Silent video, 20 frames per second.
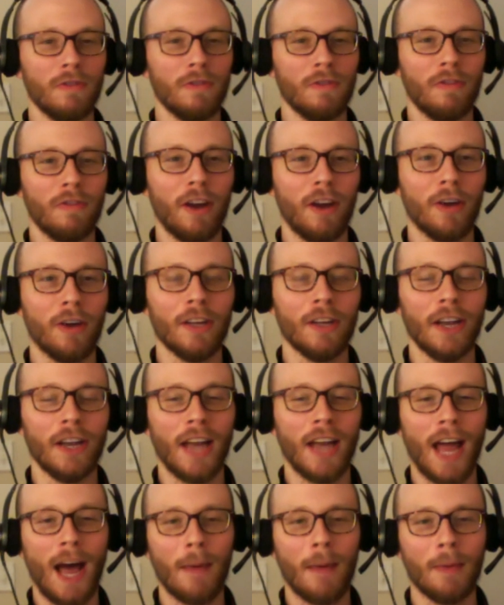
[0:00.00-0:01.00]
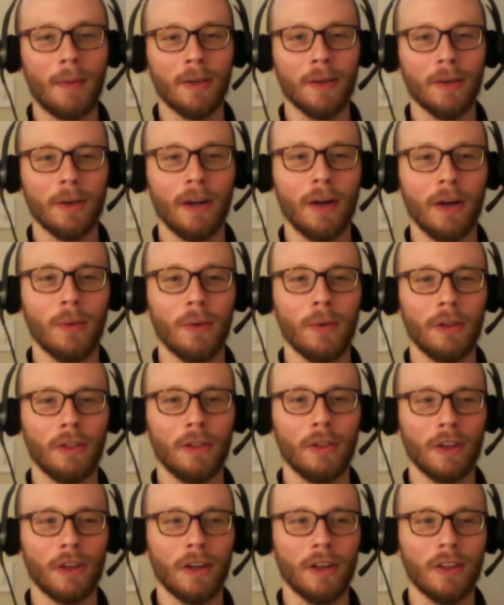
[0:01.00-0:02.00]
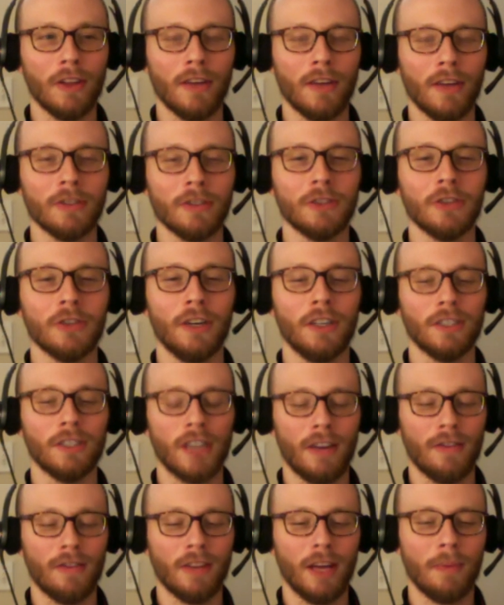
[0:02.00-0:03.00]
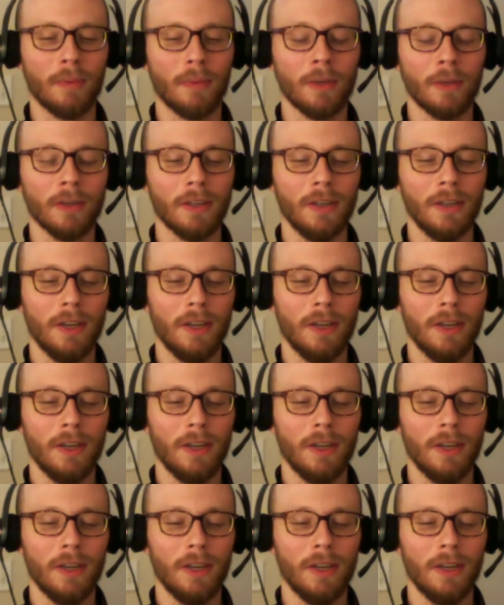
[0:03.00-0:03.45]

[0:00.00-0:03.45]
fairly unhappy with the Everton training staff for that, but